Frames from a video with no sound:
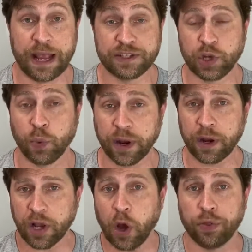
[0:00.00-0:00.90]
So we're going to
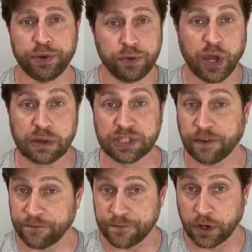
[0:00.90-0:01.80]
go through those
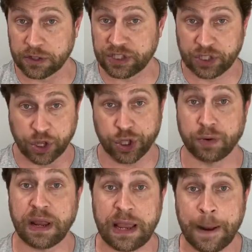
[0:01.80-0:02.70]
first
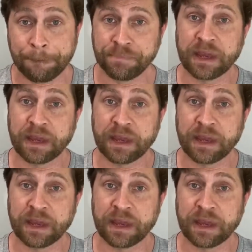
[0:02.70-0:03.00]
three,